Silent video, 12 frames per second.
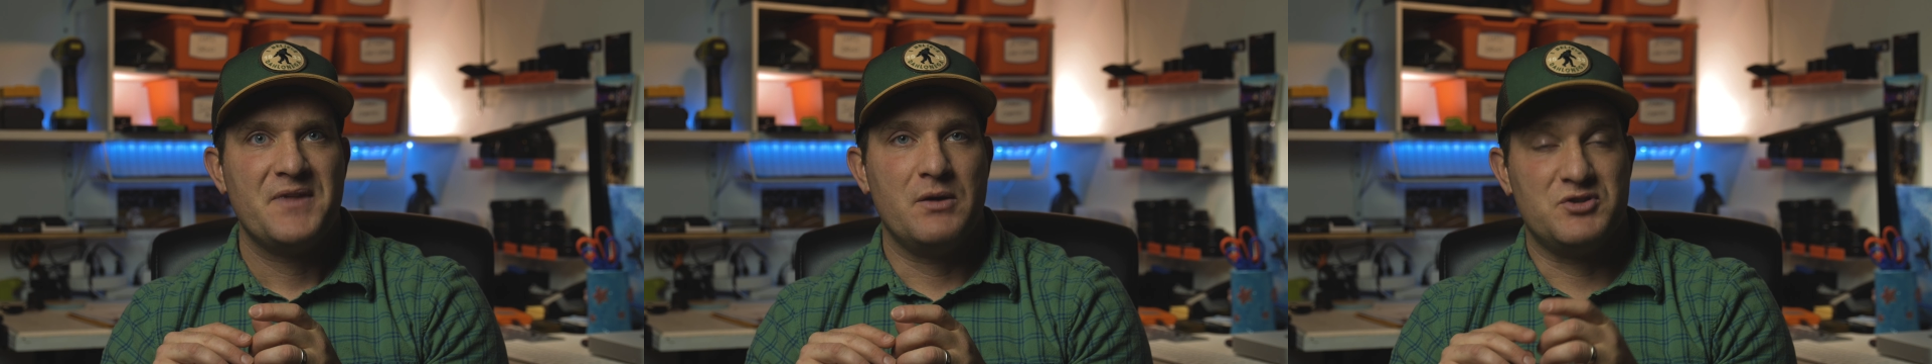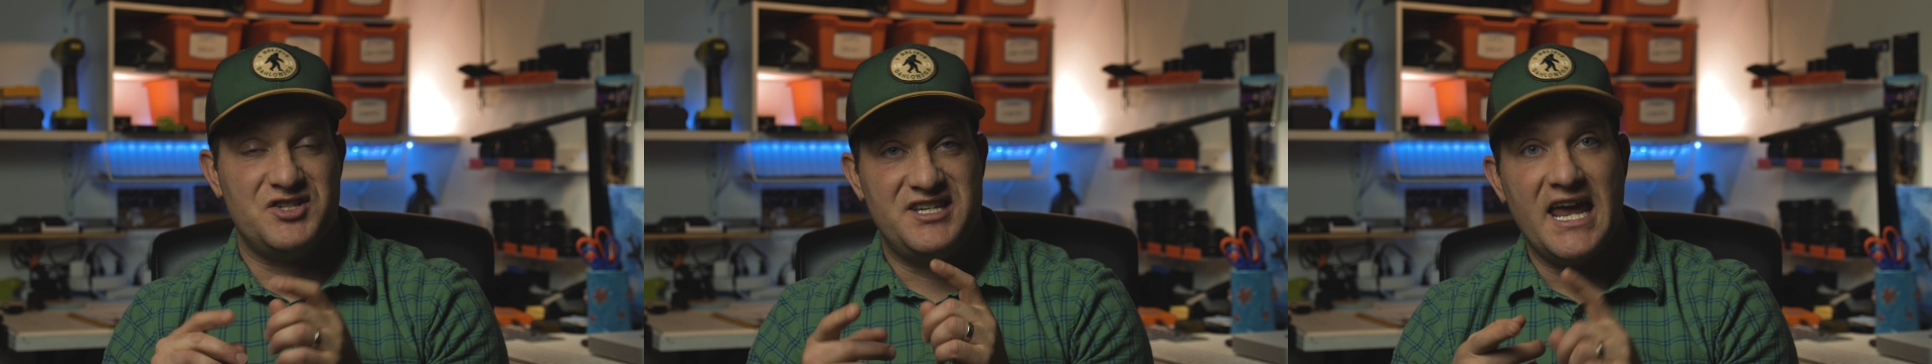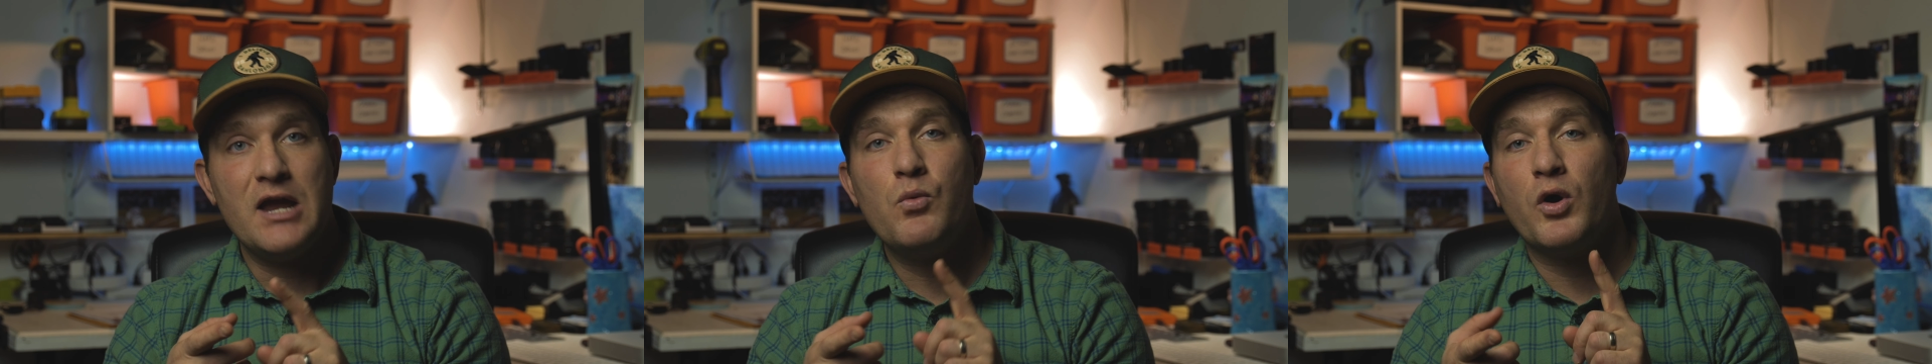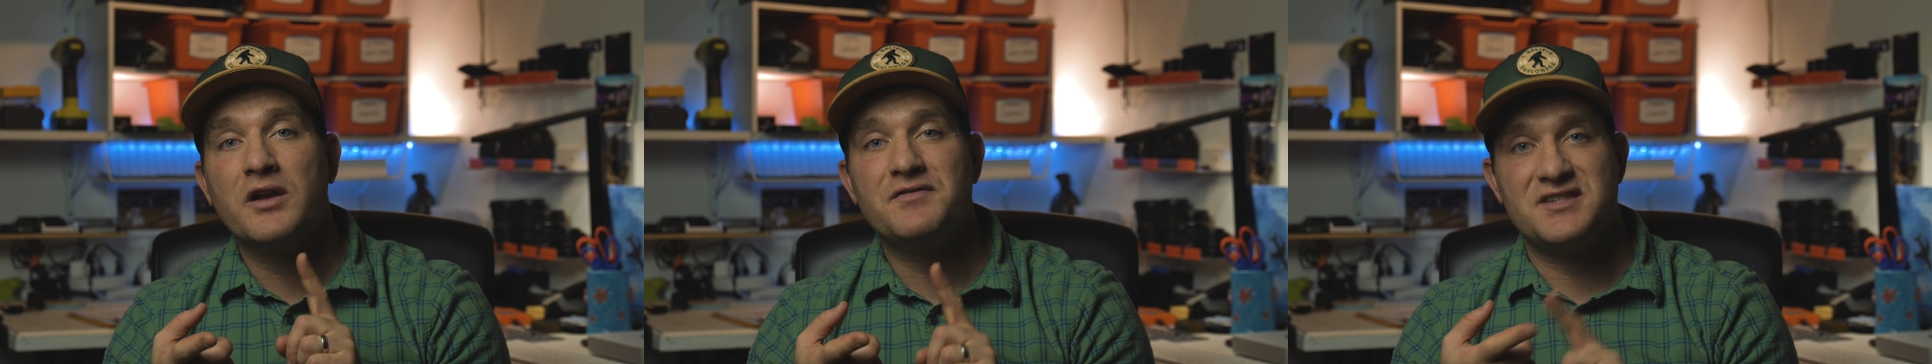It was day
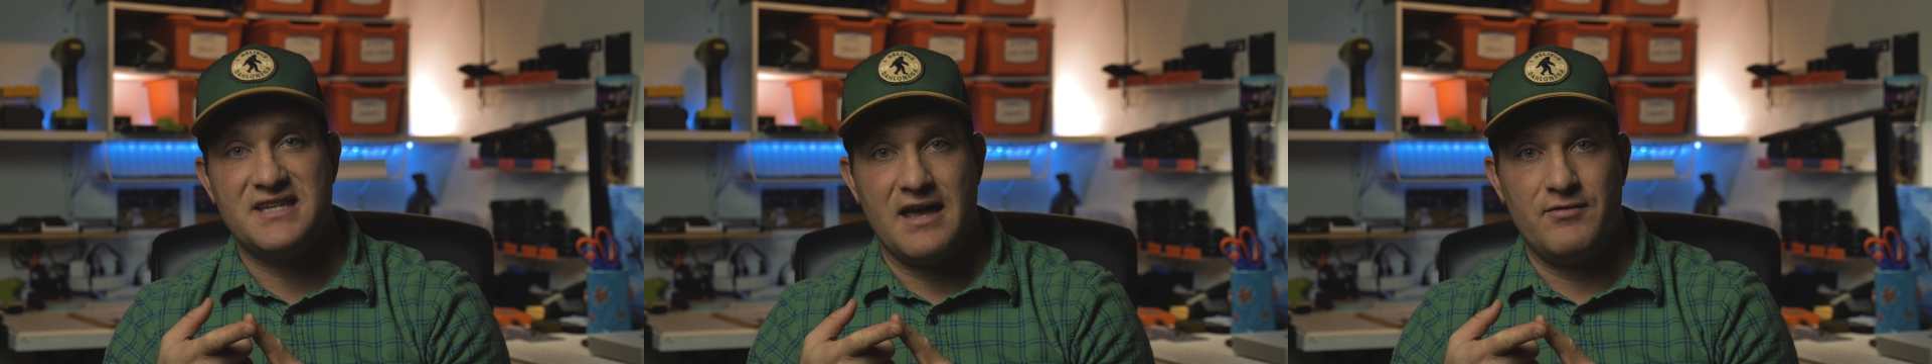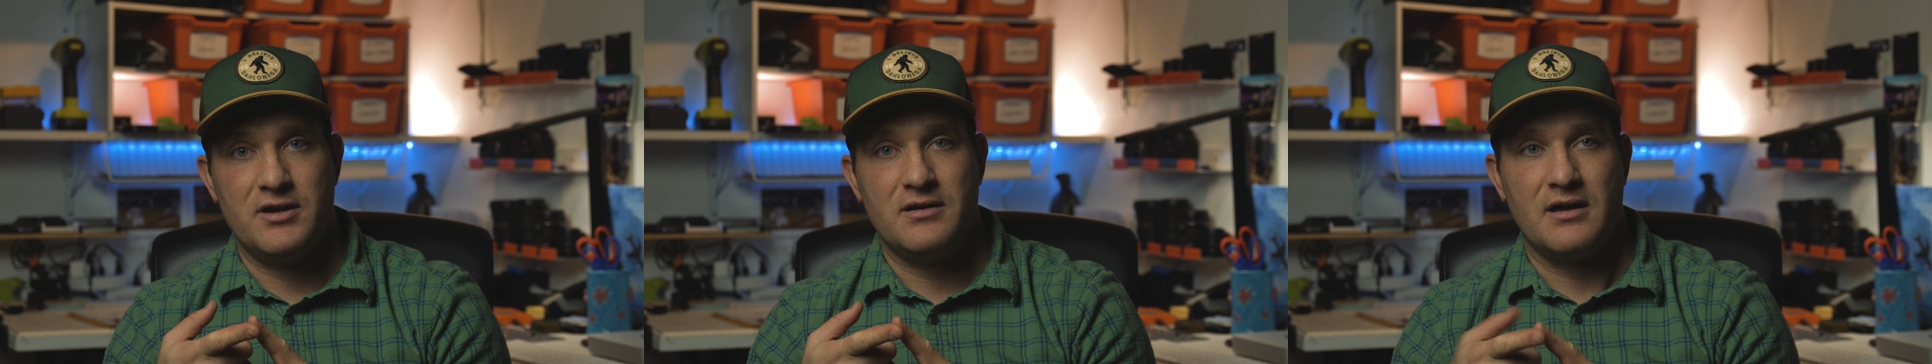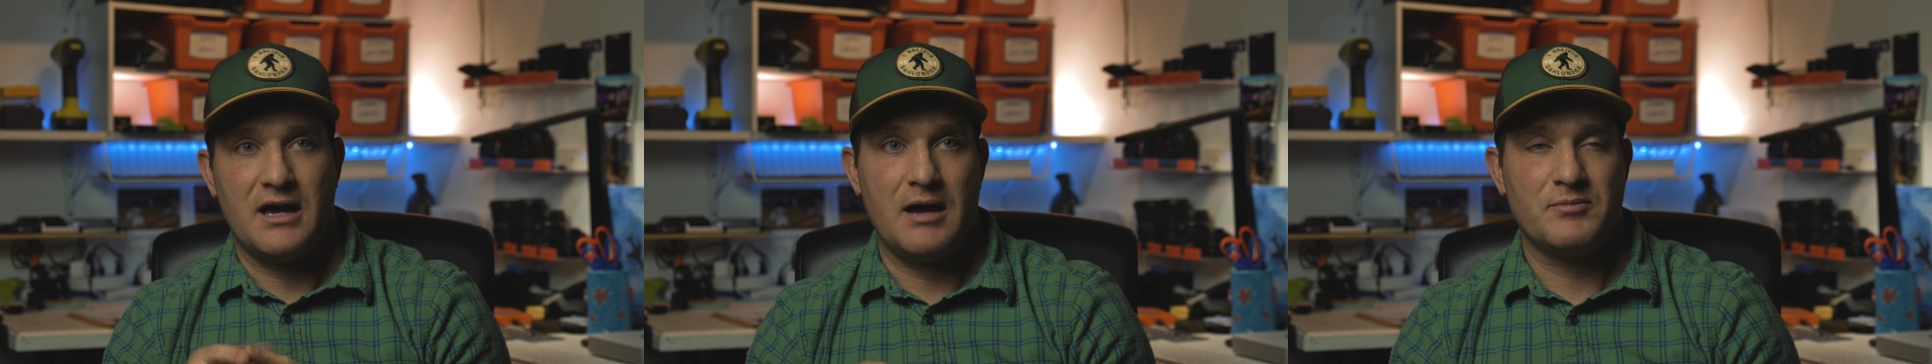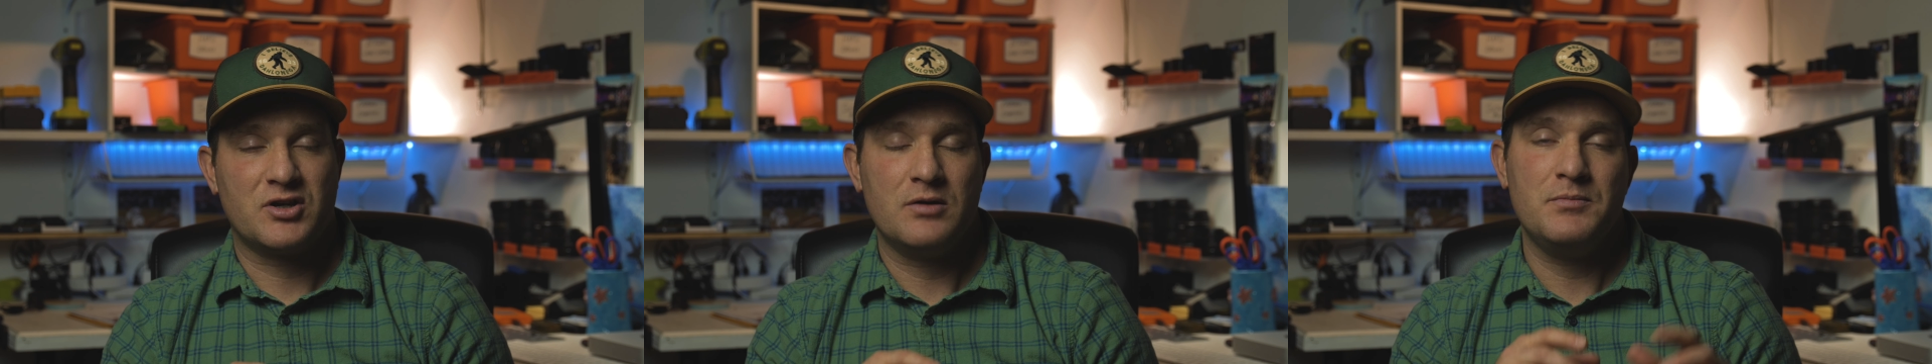1 of 7.
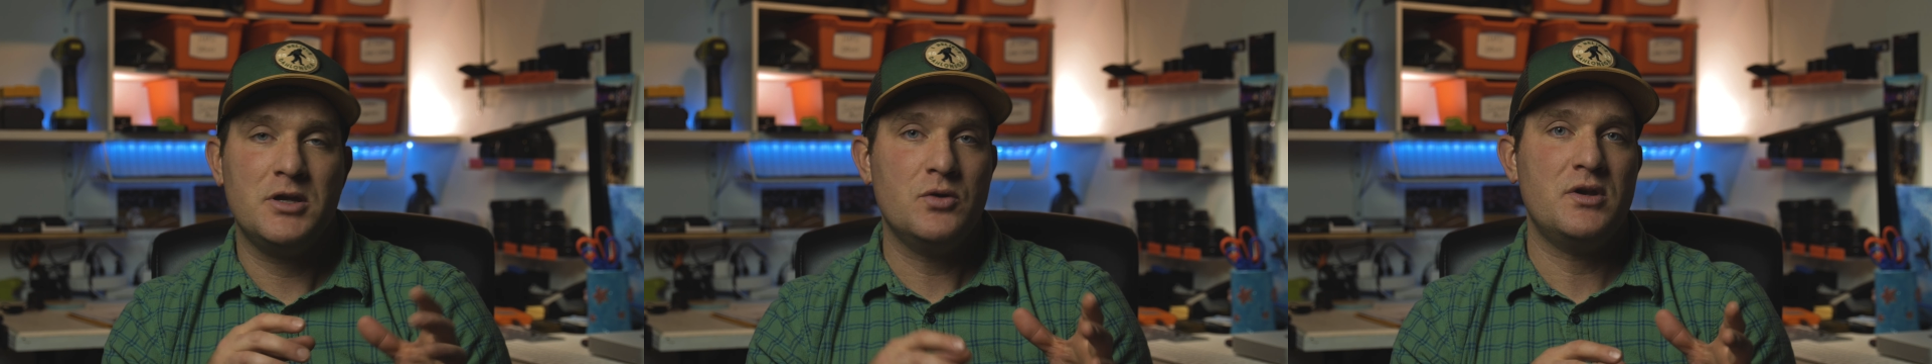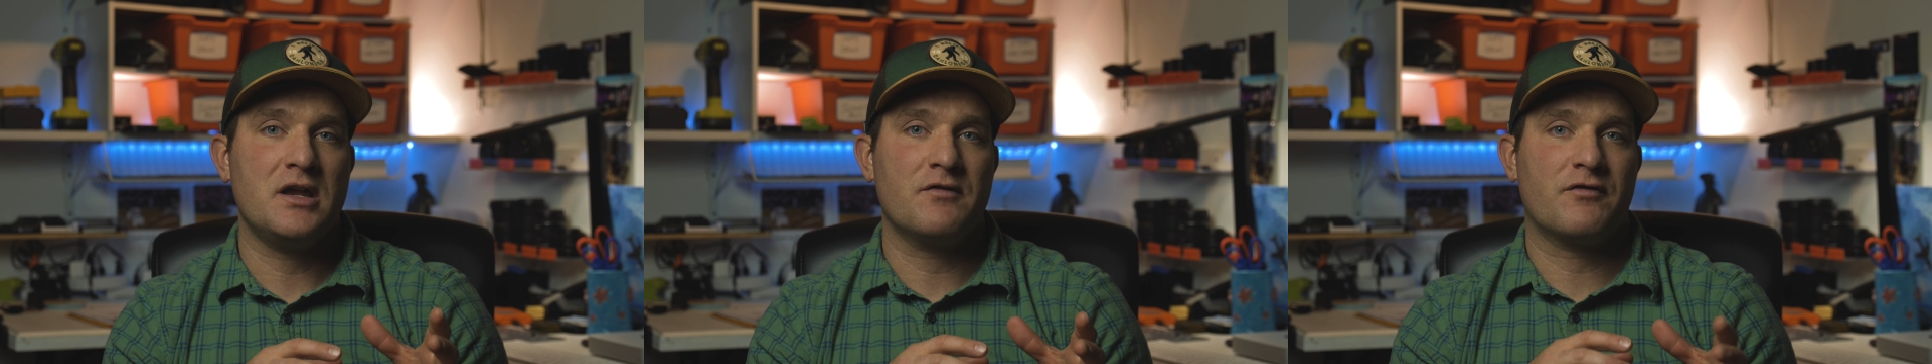I'm commuting